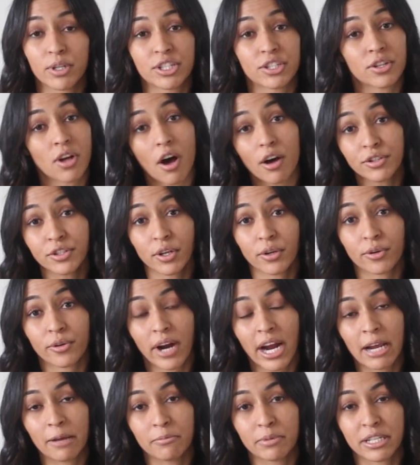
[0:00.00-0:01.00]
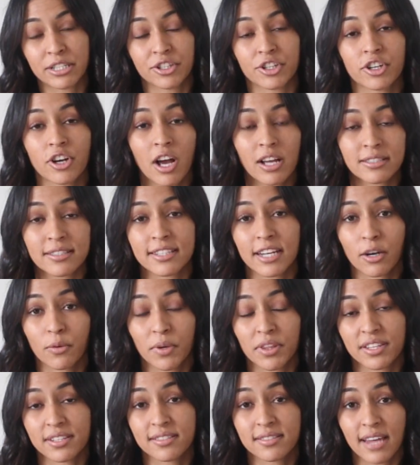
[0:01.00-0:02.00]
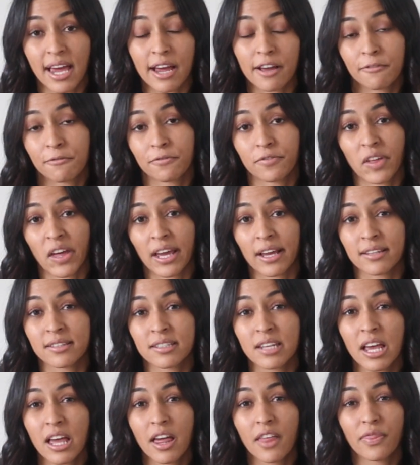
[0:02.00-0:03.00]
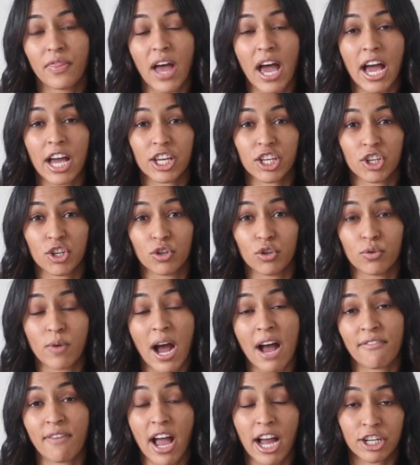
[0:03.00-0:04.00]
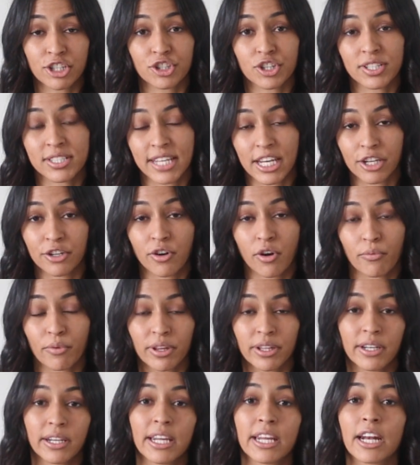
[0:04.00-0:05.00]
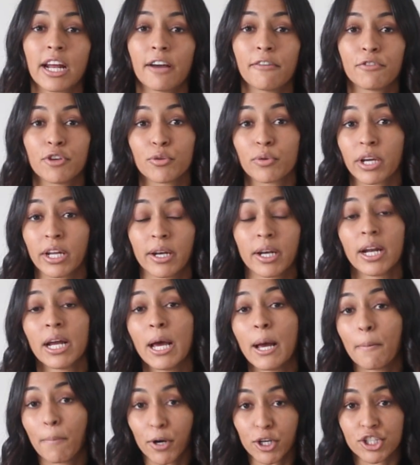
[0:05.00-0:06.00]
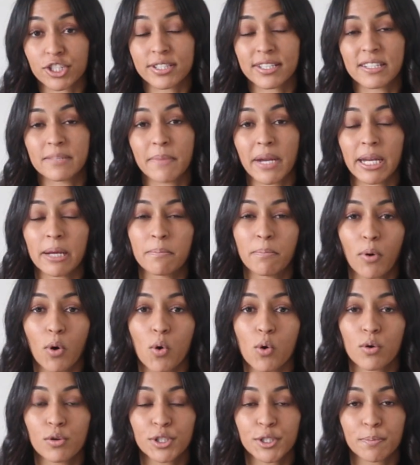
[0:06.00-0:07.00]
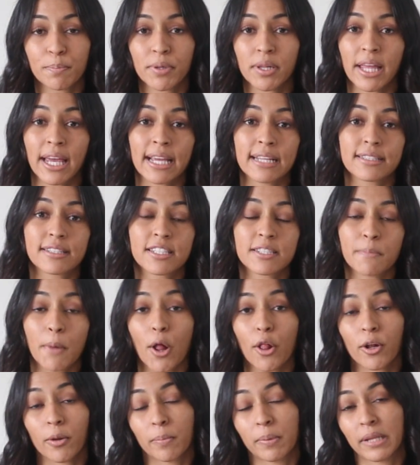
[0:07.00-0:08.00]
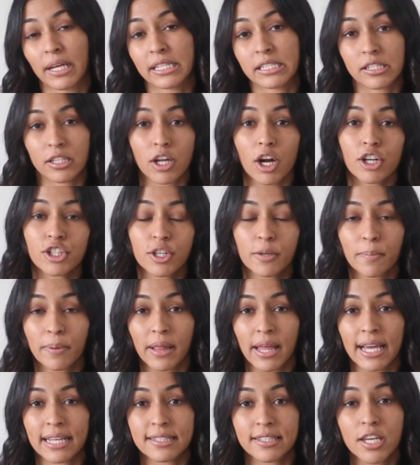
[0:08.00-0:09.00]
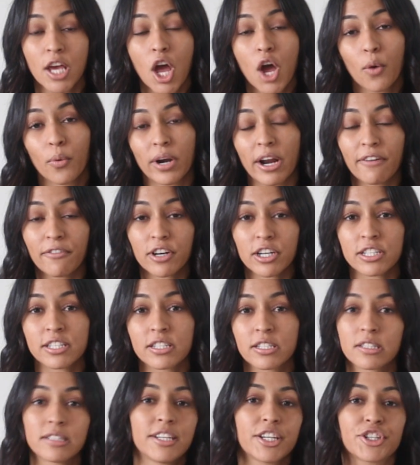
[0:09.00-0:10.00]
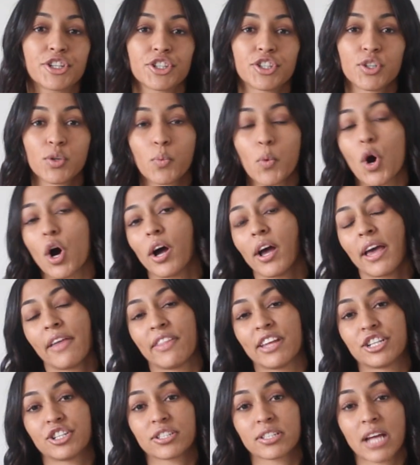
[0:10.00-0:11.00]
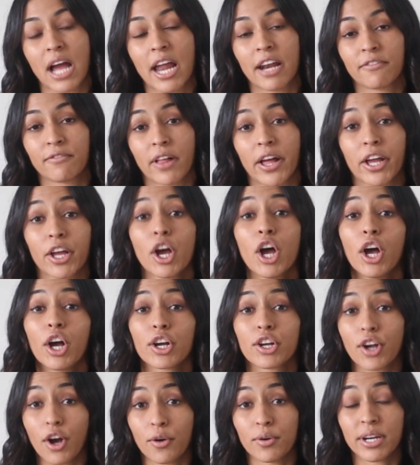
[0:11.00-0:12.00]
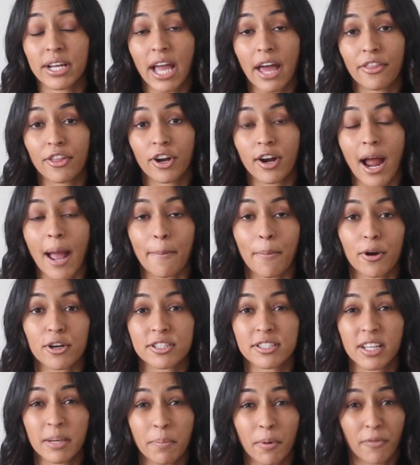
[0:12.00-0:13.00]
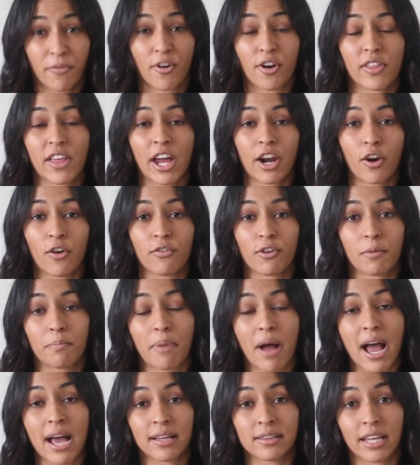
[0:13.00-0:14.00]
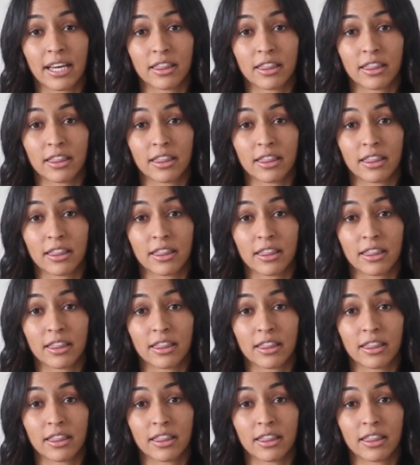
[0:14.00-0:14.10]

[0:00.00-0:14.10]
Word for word: which is also great because you're not stuck with a set of things that you have extras that you don't really need of. You can purchase as many bowls, plates, smaller plates, larger plates, whatever dishes you want, and they just kind of like go together. I personally prefer that over buying